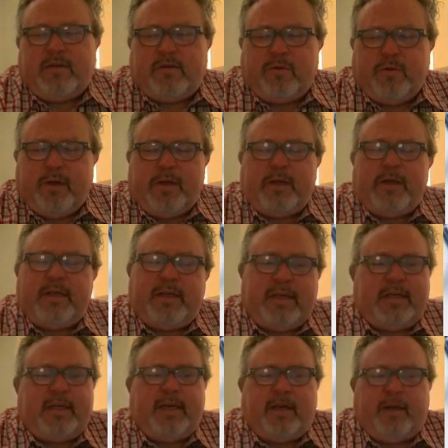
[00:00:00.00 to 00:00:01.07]
drilled
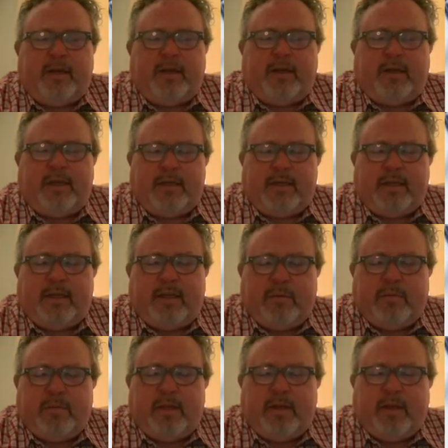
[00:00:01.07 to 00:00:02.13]
detail into
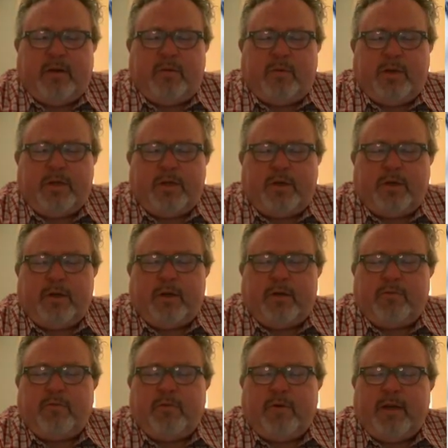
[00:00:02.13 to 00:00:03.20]
them in which you could
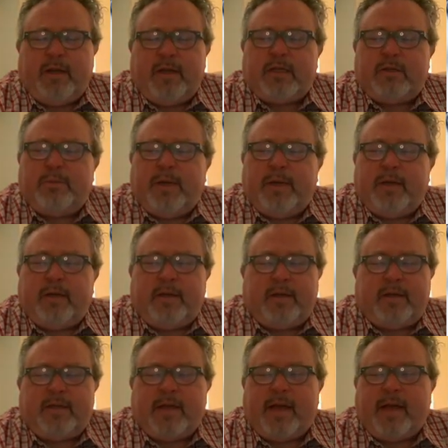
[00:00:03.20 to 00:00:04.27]
really spend
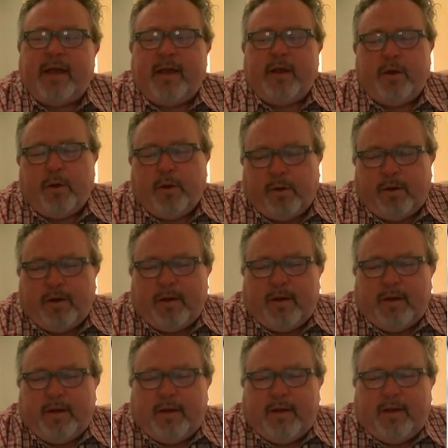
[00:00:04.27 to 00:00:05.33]
entire
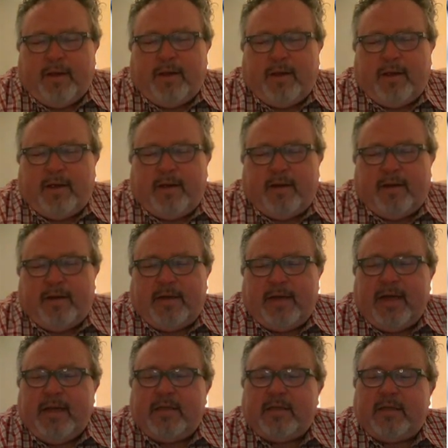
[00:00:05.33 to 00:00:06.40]

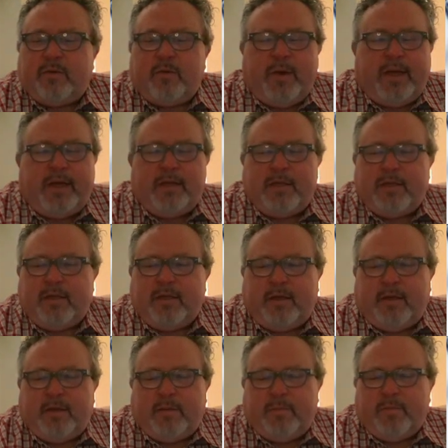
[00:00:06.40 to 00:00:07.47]
days and weeks
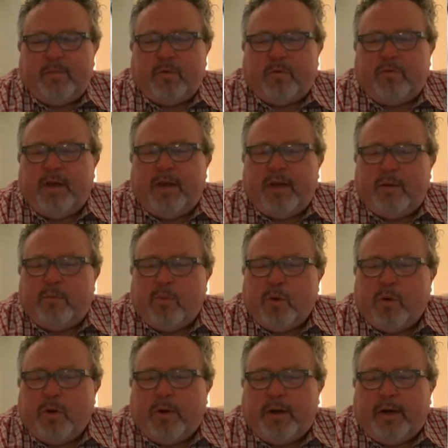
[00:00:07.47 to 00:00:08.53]
reading
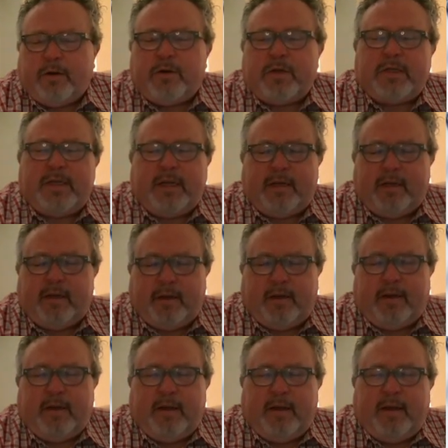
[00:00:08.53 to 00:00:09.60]
more and understanding.
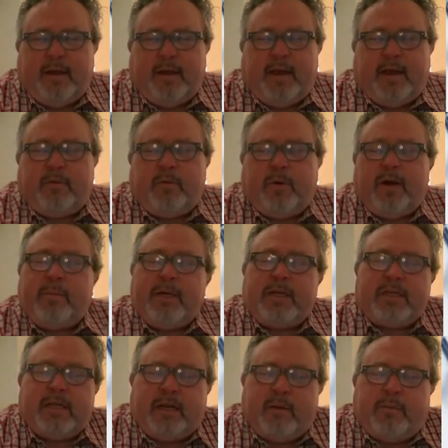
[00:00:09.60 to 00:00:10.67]
And what I'm
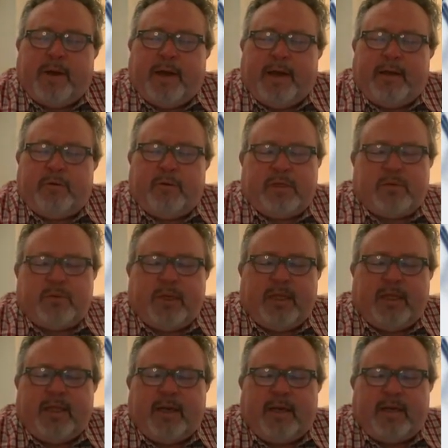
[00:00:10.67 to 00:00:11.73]
excited by was
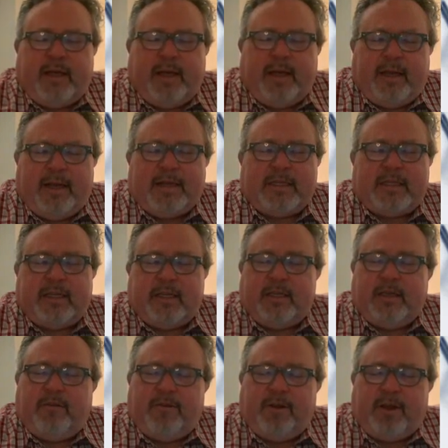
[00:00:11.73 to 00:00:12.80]
within the ALS
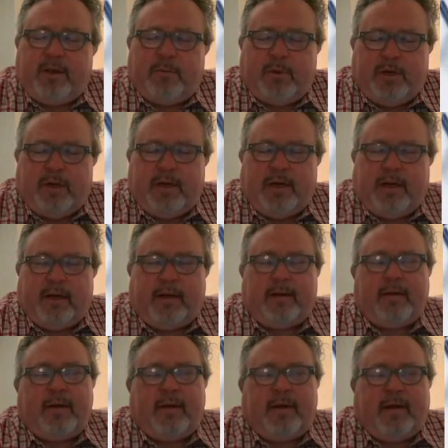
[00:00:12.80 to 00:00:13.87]
scientific community,
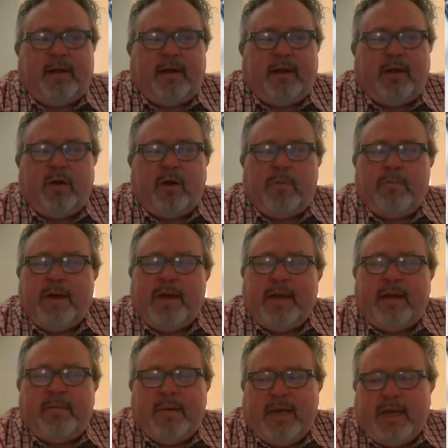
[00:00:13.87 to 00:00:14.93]
there are
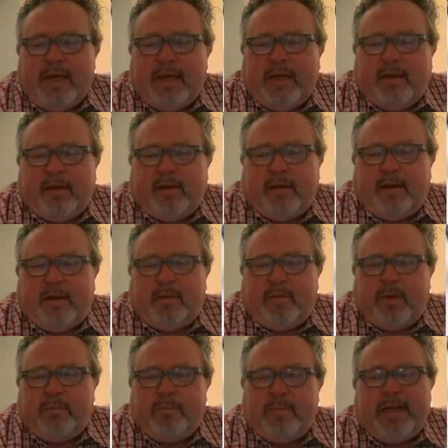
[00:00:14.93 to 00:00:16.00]
many, many
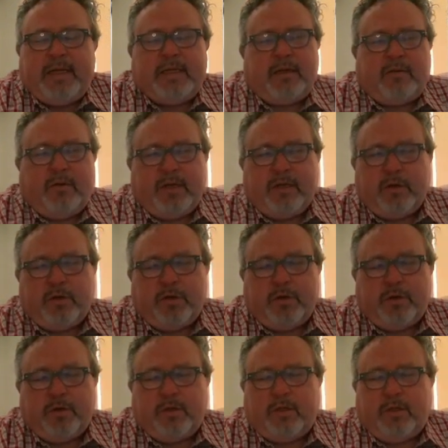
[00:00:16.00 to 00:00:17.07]
amazing
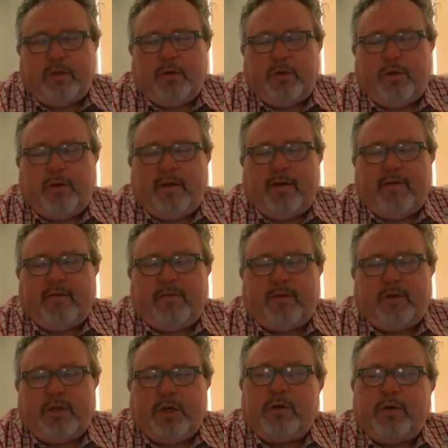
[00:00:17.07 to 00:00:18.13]
researchers who have
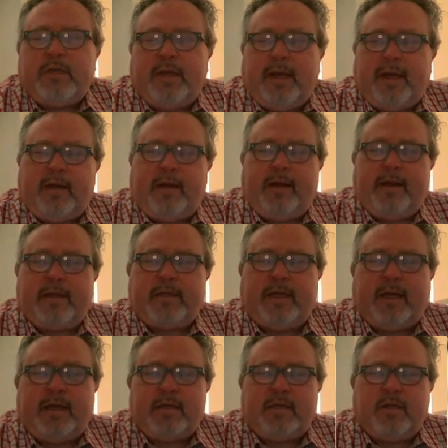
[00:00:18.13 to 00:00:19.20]
chosen ALS
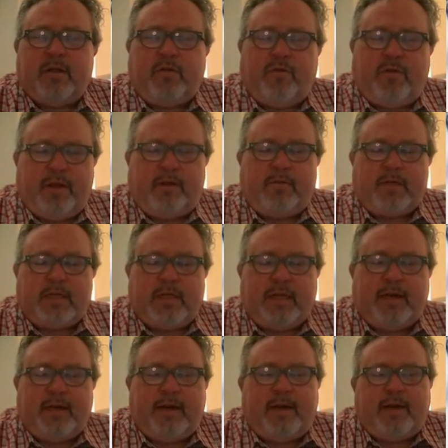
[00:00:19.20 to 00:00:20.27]
as their field of
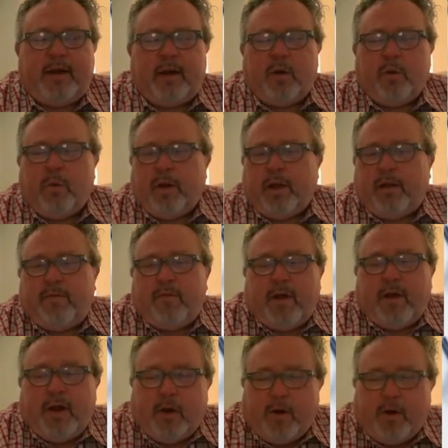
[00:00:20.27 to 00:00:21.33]
study and are working
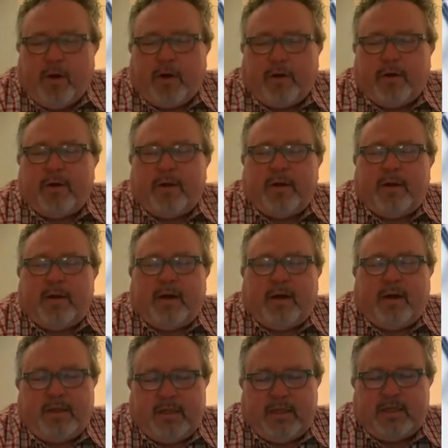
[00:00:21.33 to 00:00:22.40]
very hard
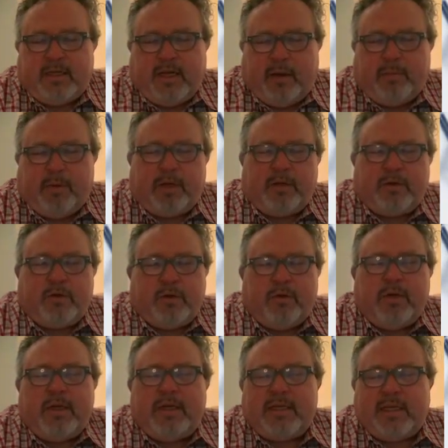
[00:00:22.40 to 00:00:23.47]
on this topic.
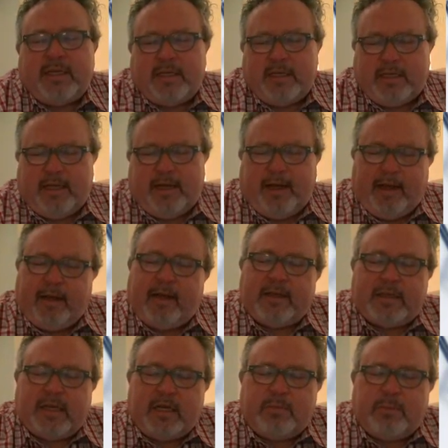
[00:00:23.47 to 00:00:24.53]
Truly, since the
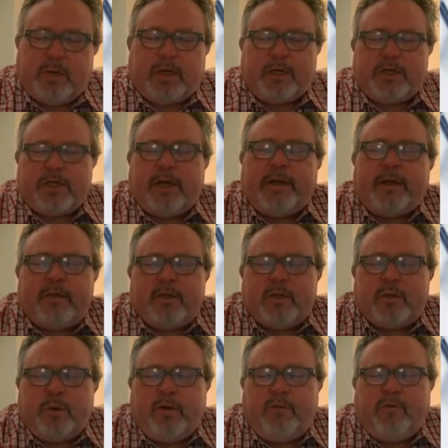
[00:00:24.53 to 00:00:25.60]
ALS Ice Bucket Challenge in
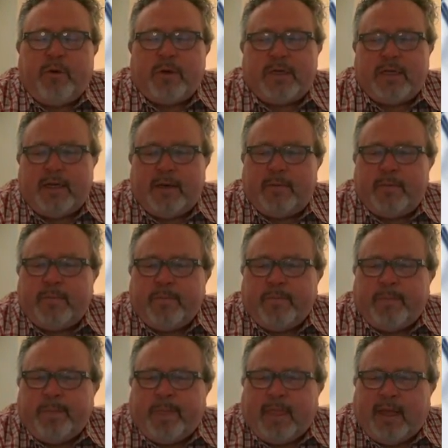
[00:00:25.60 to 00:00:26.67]
2014,
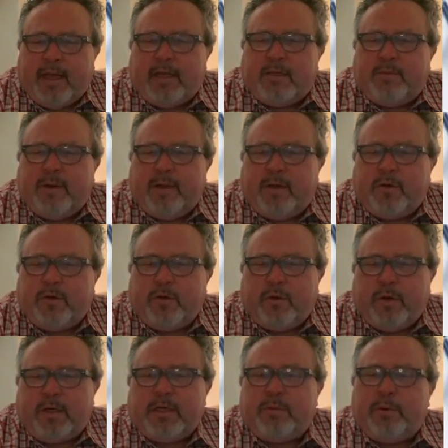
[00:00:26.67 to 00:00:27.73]
it's been a true
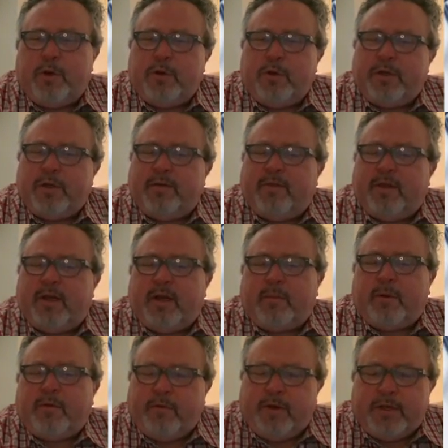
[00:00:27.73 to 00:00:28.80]
explosion of the
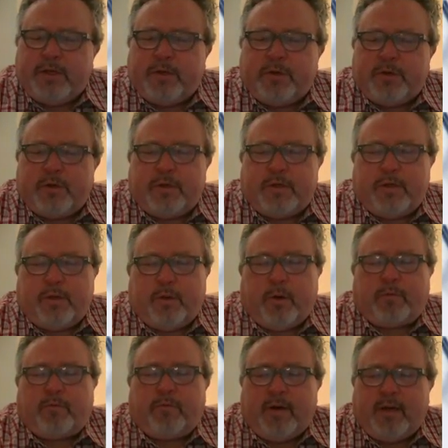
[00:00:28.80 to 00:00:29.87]
number of researchers who
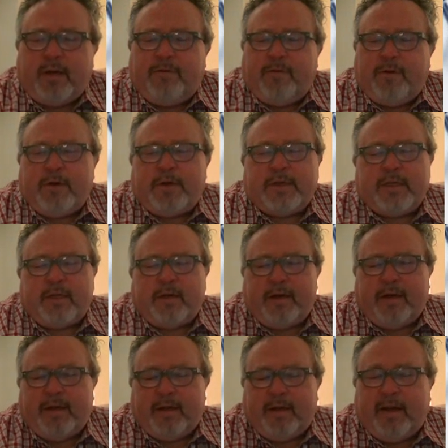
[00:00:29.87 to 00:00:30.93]
are really focusing on
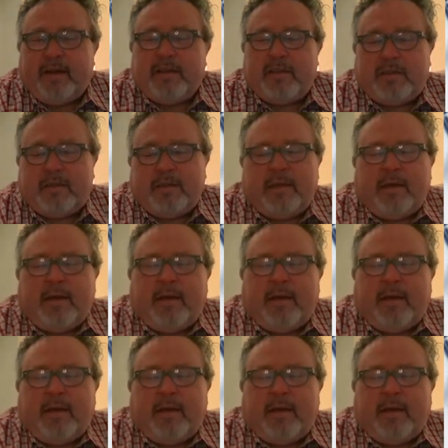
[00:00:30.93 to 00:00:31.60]
ALS.